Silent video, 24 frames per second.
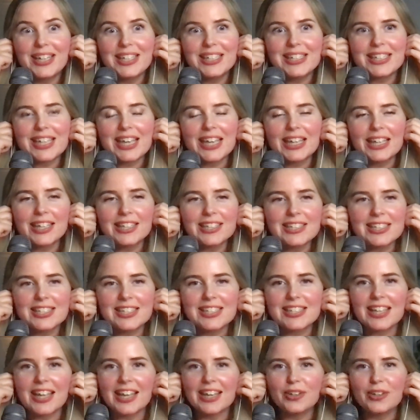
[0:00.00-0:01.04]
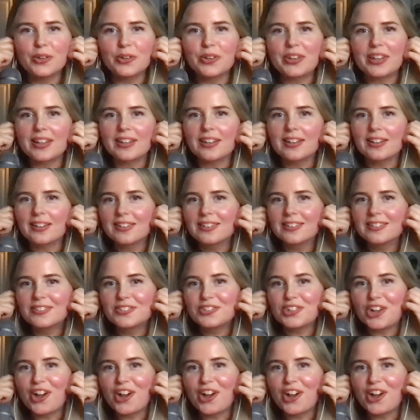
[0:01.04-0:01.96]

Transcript: seconds, and you can talk. All right.